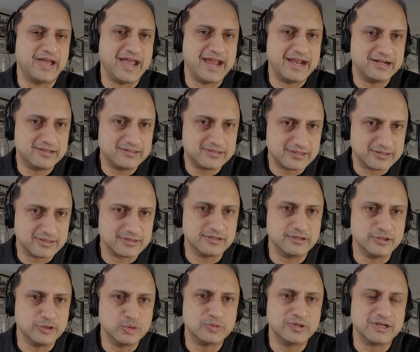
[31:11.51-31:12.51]
and
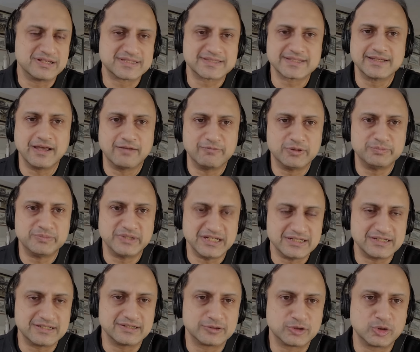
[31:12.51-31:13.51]
the U S
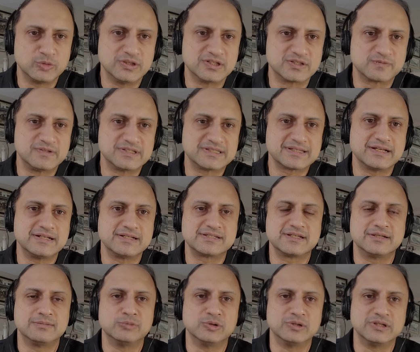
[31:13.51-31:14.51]
government through its fiscal
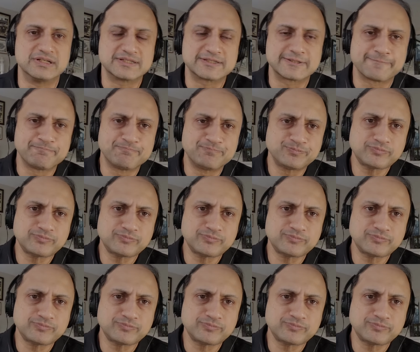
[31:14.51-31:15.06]
stimulus,